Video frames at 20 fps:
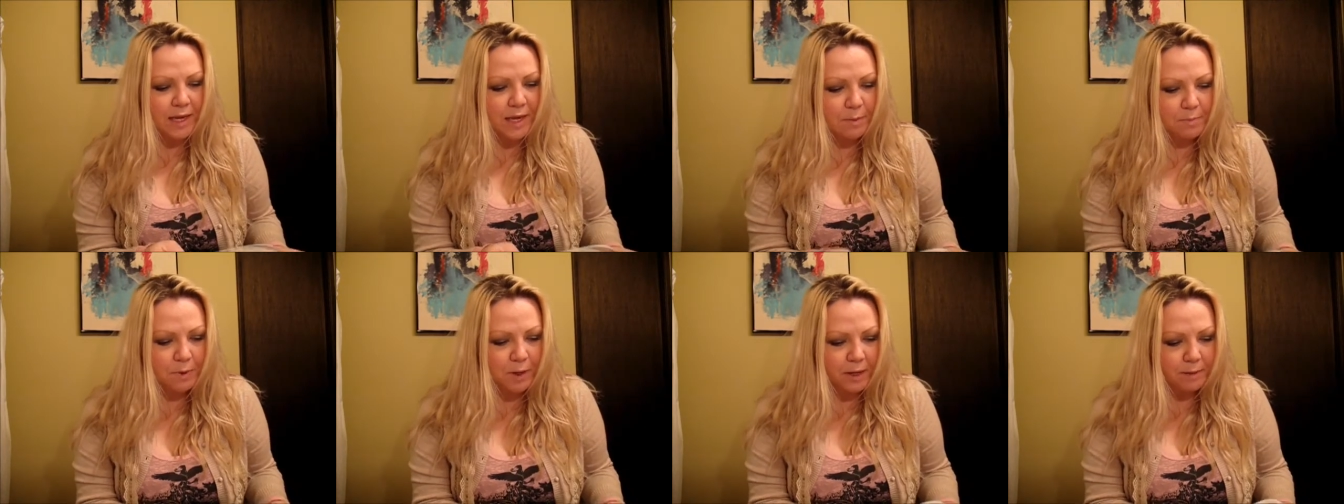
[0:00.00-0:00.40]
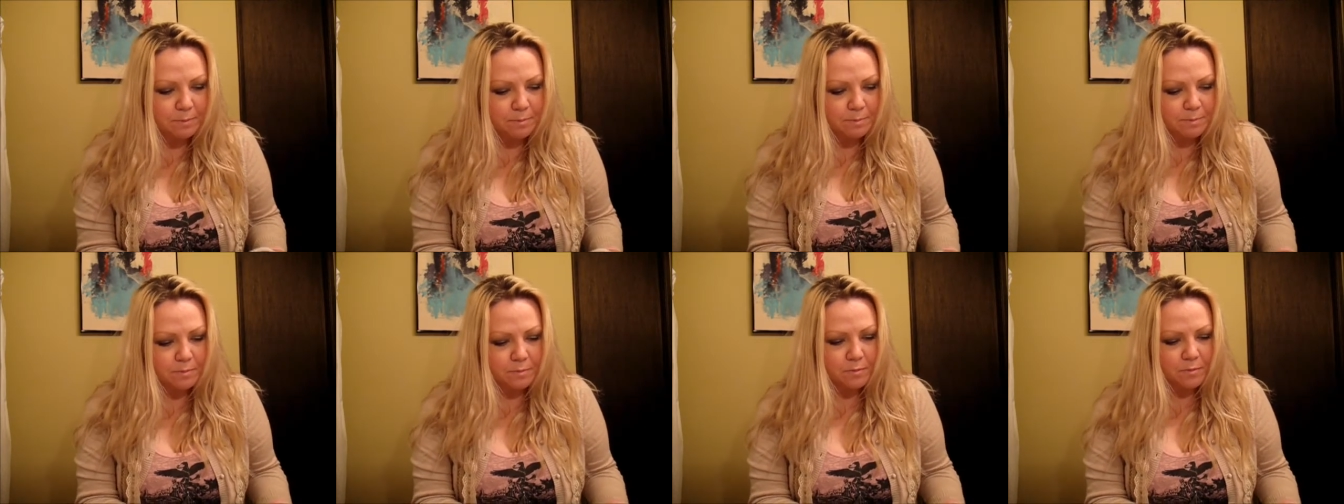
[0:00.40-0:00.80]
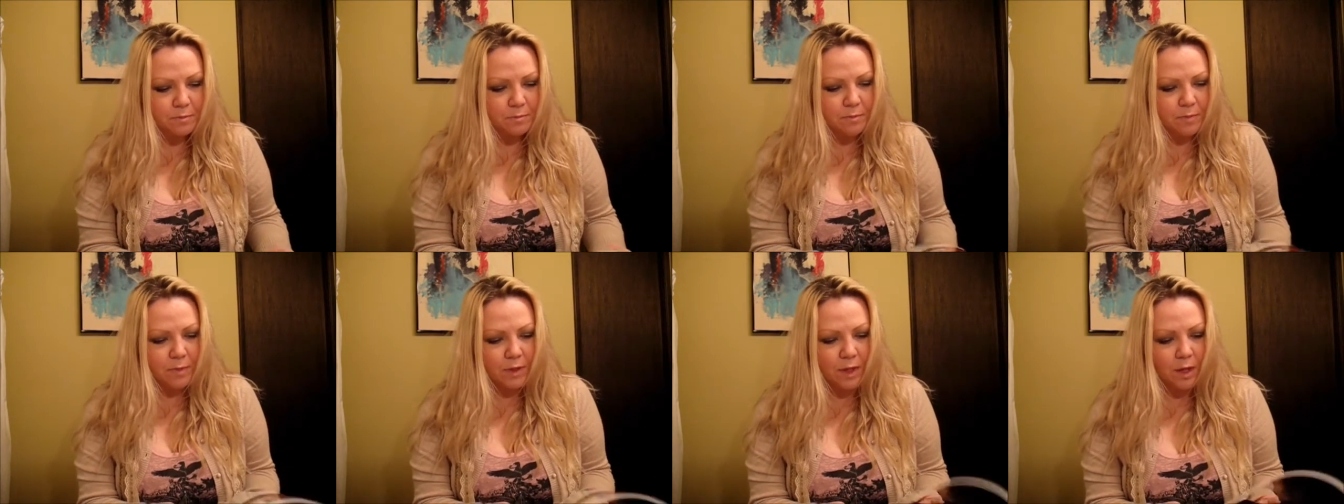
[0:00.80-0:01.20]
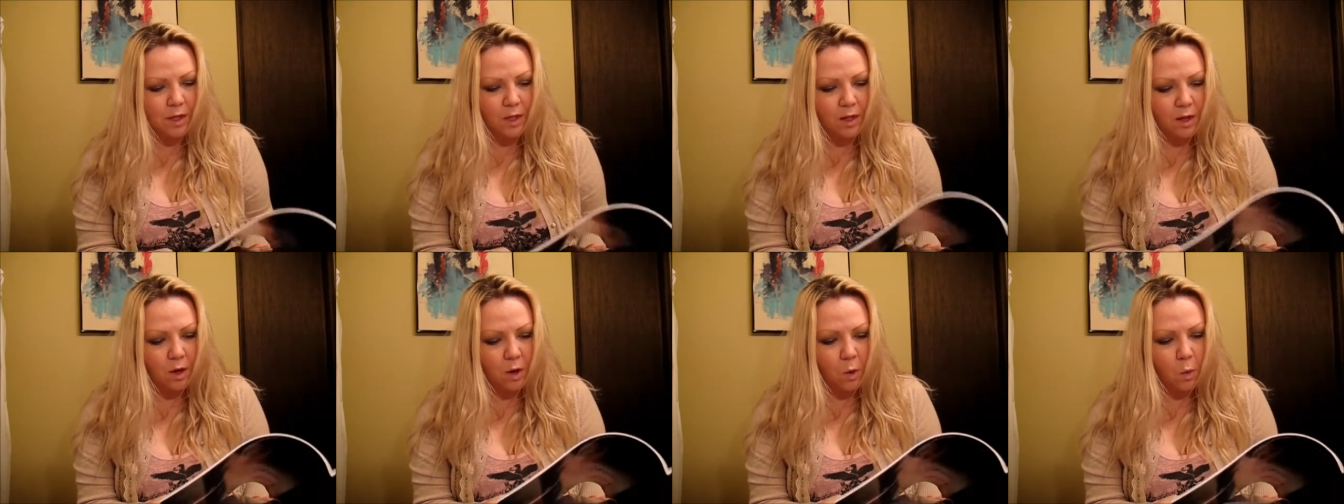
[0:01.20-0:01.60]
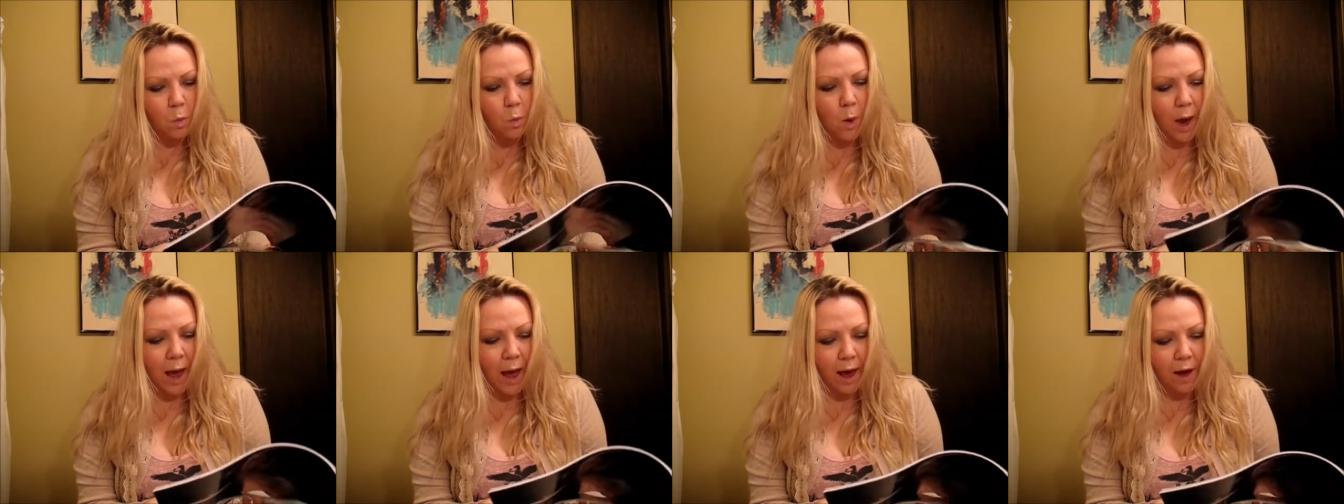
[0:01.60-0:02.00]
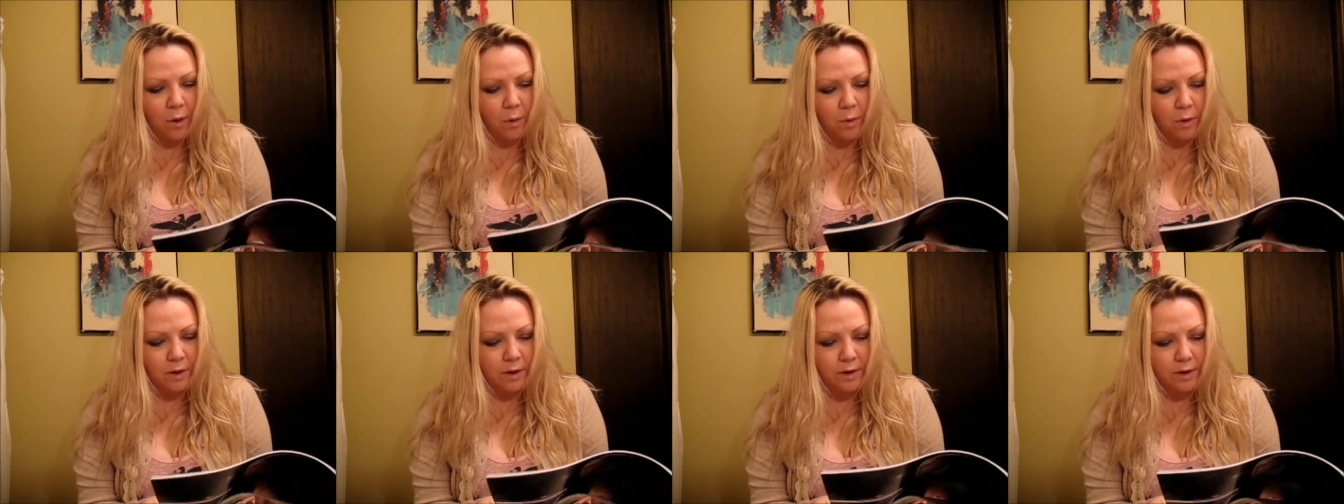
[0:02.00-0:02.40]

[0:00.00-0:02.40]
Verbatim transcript: he put, wow,